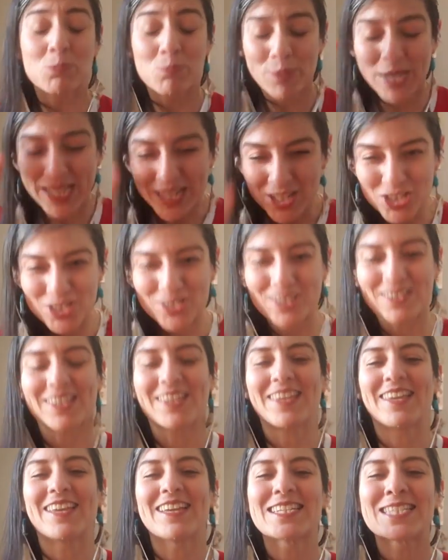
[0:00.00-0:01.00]

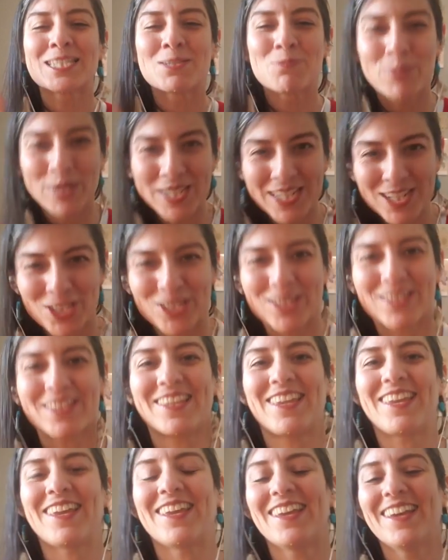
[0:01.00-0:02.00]

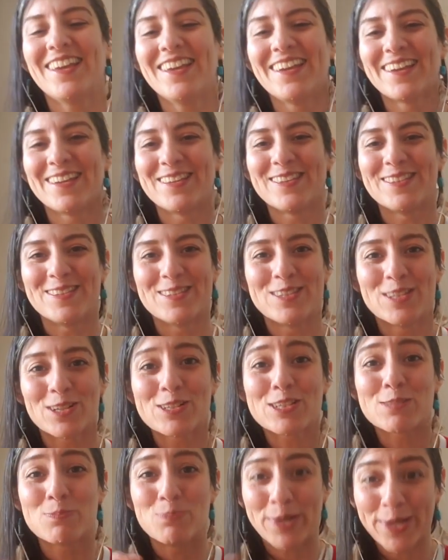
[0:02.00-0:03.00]
especially
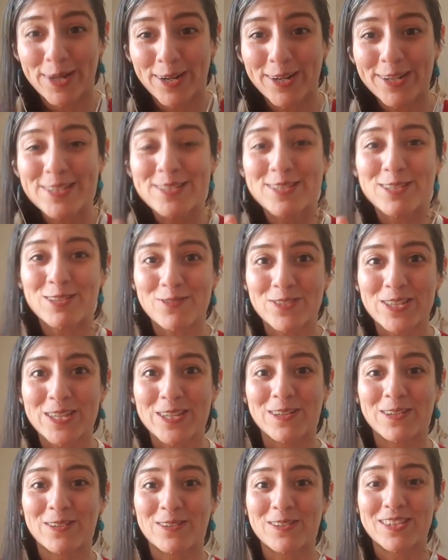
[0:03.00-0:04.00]
those parts of
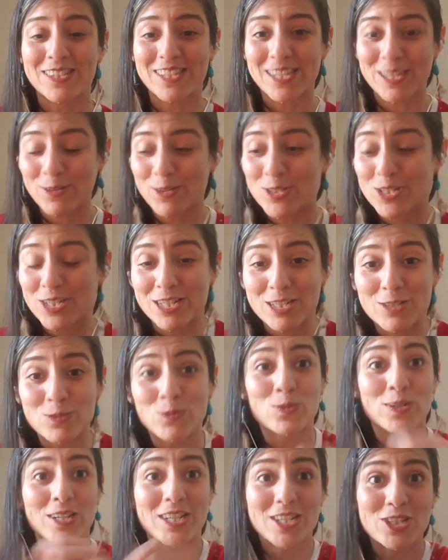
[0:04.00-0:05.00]
you that you just
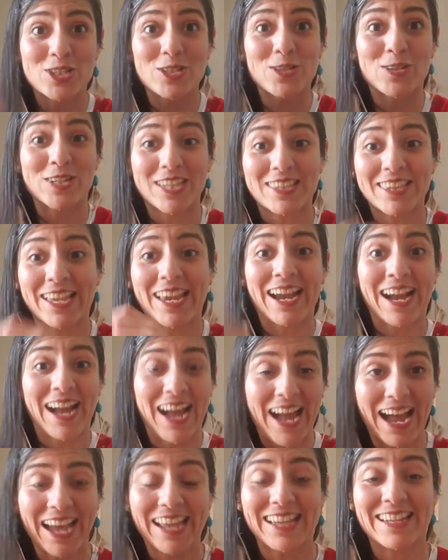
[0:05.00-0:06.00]
wish you could like
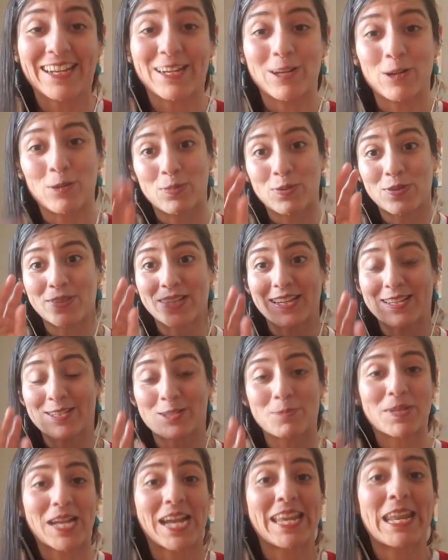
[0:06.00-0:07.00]
hide it or put like
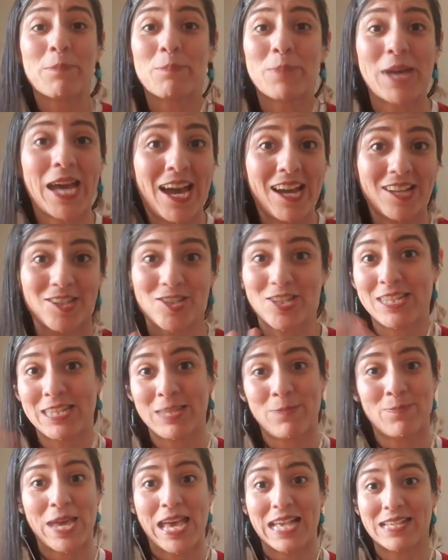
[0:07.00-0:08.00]
some kind of patch in the
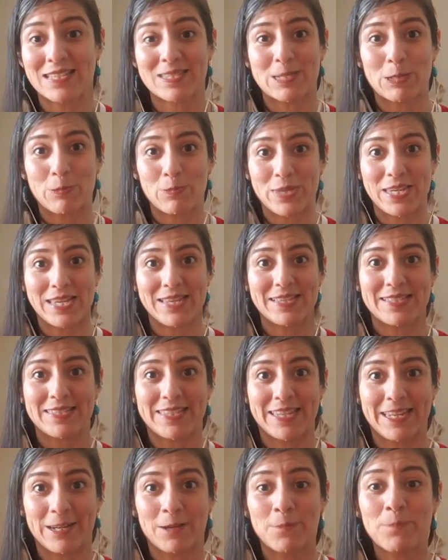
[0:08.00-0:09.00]
masterpiece,
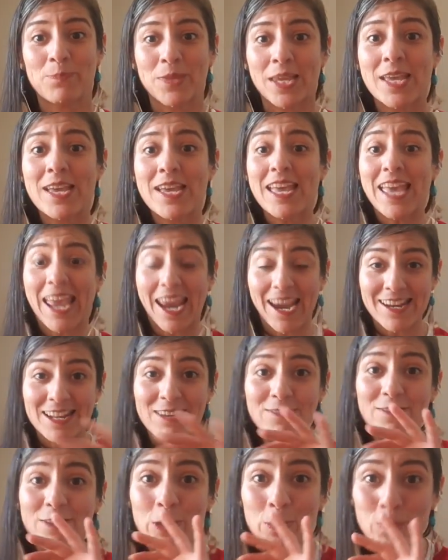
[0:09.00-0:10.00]
And
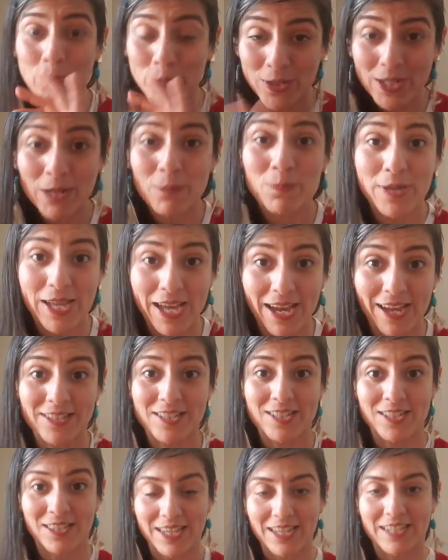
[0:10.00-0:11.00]
if you put a
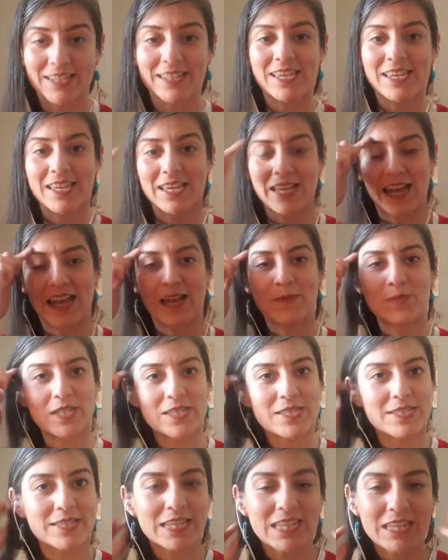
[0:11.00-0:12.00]
patch, like I'm
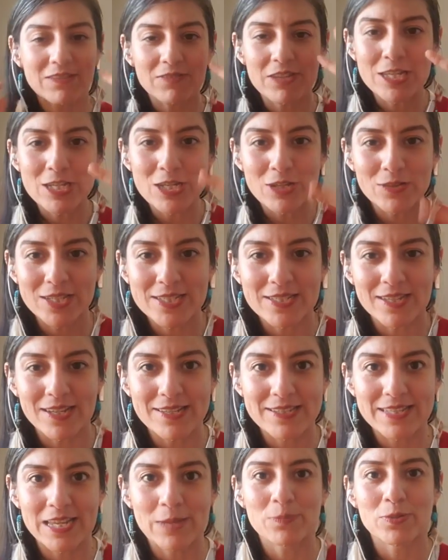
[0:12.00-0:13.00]
just giving you this
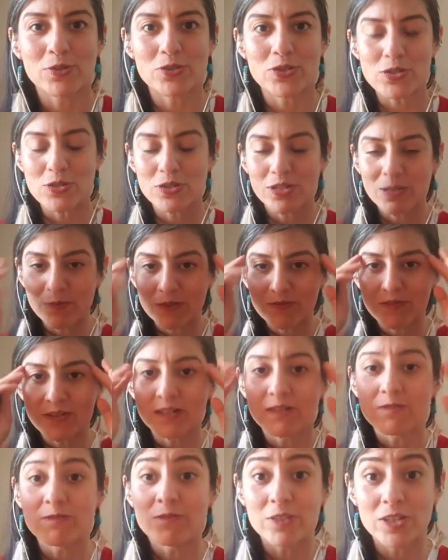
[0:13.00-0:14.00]
example so you can be
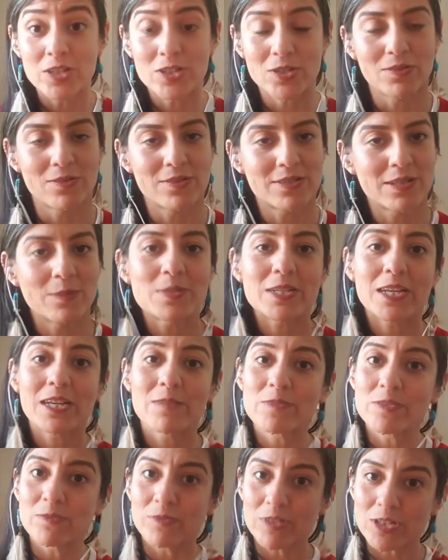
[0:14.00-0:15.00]
very visual.
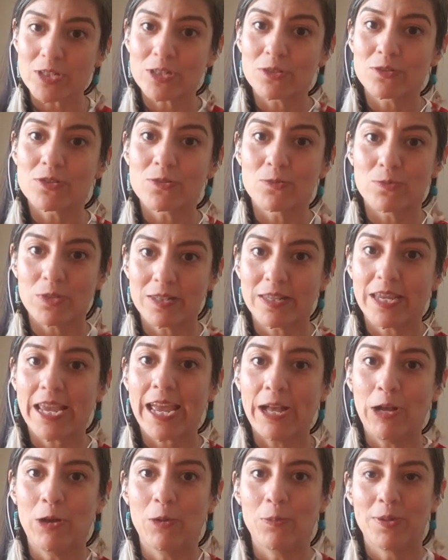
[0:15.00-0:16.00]
Sometimes visuals really
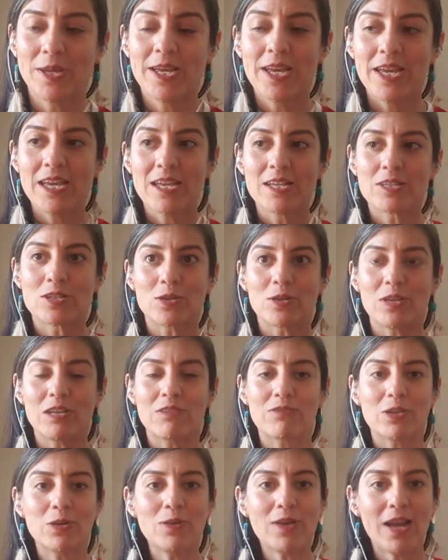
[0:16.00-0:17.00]
help. So
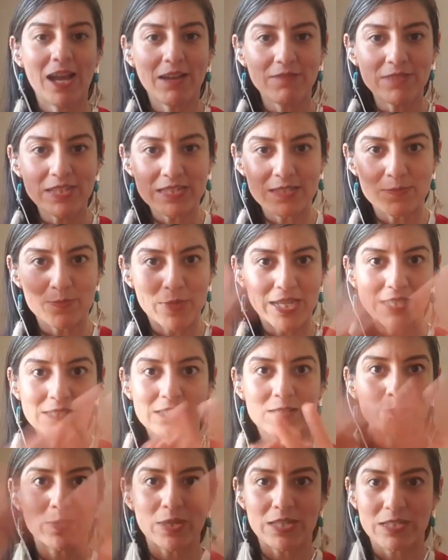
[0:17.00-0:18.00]
if you have this
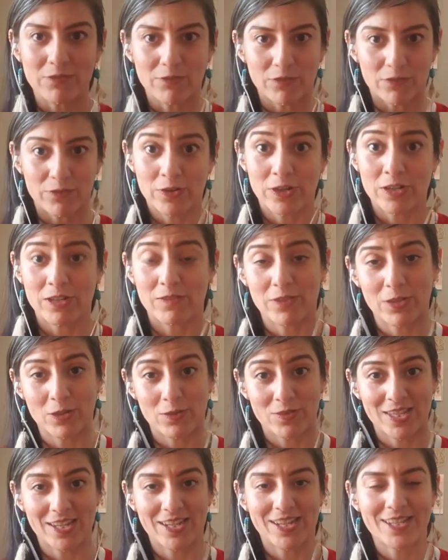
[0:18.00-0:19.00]
masterpiece in front of you
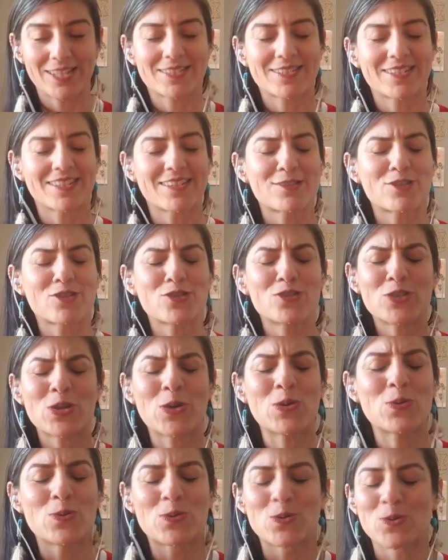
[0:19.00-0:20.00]
that is just
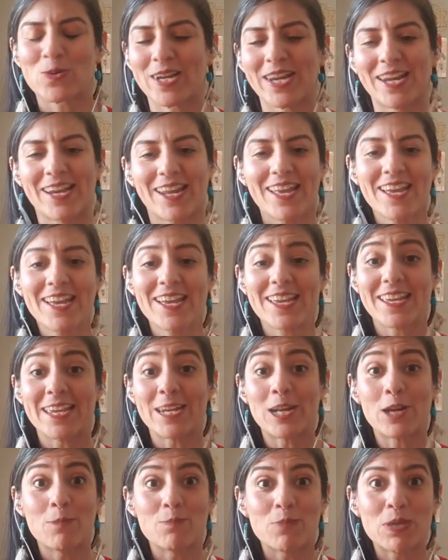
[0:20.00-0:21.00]
so great,
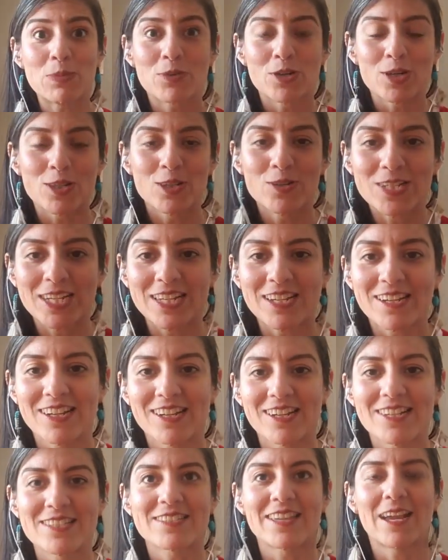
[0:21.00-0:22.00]
and people are looking at it,
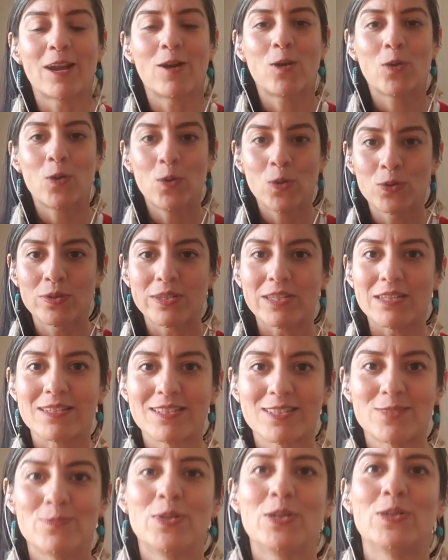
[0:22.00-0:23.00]
it's like, holy
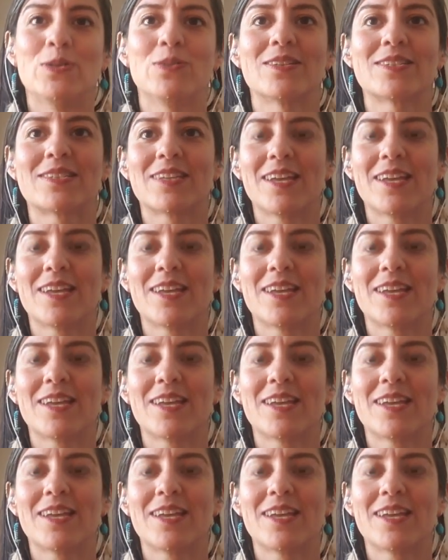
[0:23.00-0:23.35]
smokes,